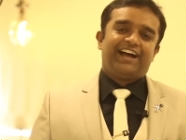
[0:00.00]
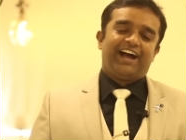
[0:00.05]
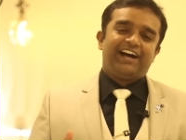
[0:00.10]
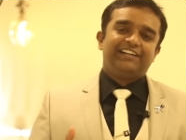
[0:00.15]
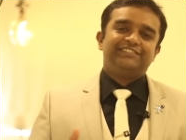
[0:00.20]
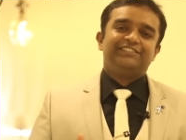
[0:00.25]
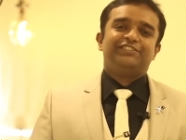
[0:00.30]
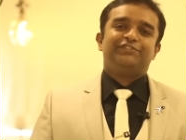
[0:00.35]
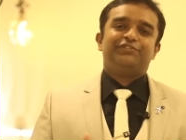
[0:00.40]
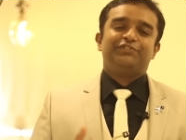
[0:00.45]

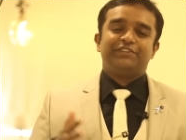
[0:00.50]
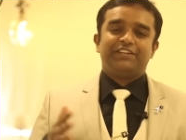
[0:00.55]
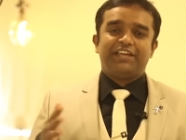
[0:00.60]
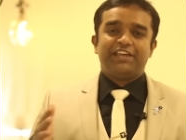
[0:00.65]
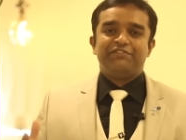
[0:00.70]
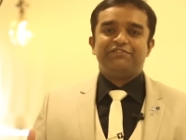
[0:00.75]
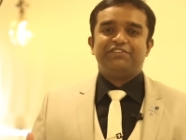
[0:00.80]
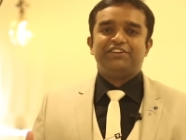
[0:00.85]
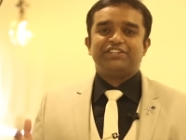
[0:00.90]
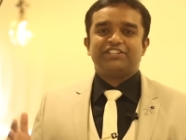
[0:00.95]
other
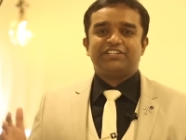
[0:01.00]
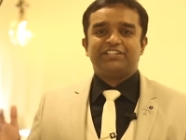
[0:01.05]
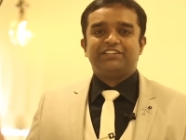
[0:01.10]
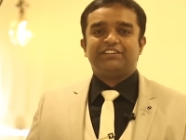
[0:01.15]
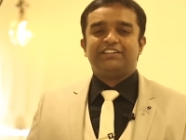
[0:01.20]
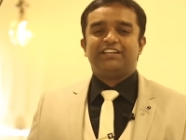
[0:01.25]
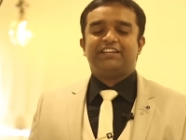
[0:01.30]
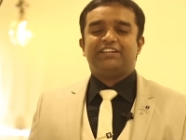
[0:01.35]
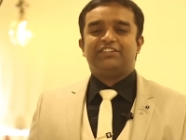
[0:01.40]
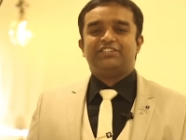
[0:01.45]

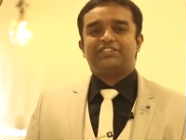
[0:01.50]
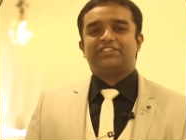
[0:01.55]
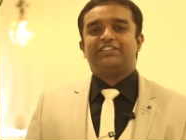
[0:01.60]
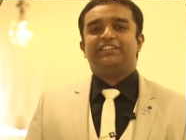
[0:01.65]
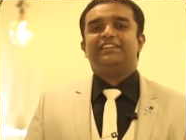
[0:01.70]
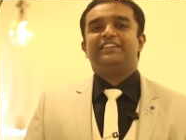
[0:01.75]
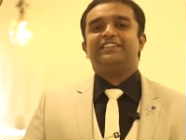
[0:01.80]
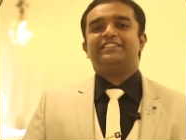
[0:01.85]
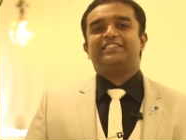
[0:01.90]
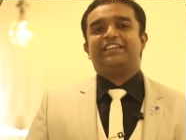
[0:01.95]
aviation
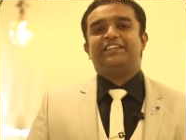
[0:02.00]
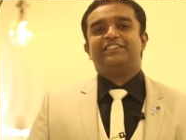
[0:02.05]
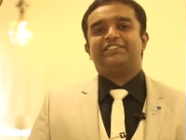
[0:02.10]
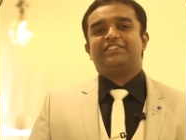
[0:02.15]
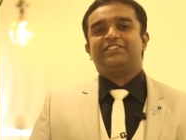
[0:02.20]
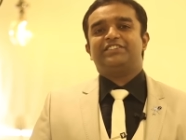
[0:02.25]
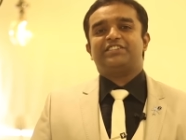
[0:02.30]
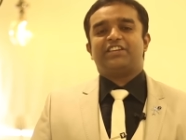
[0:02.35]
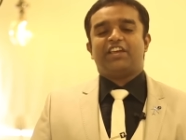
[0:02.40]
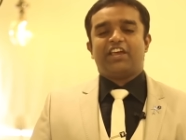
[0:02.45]
skilling
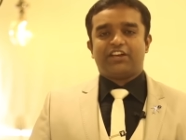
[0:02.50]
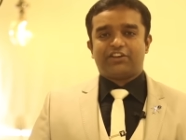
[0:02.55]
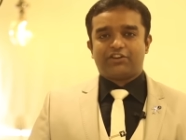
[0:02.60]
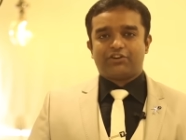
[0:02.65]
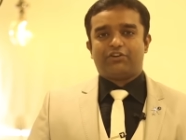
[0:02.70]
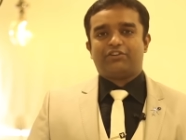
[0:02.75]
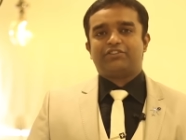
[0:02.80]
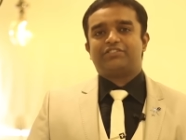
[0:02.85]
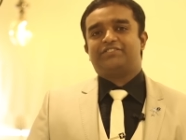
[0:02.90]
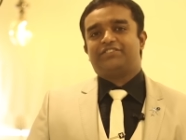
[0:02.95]
centers
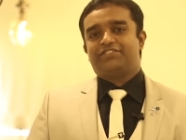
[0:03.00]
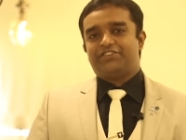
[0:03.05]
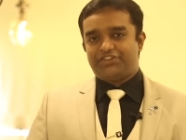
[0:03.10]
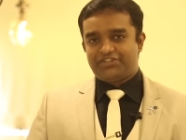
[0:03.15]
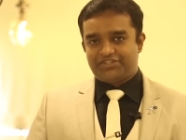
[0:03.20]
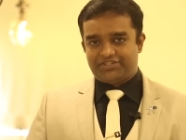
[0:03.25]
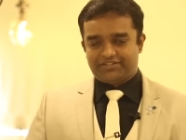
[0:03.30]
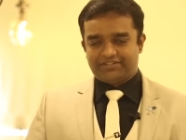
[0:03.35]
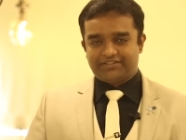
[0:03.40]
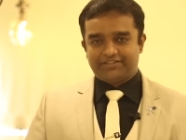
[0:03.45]
across the
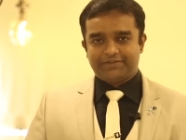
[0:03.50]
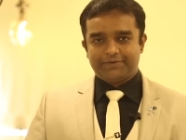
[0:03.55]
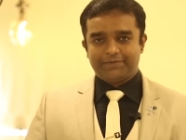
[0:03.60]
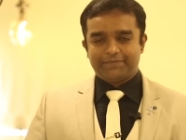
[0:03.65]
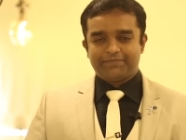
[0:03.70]
nation.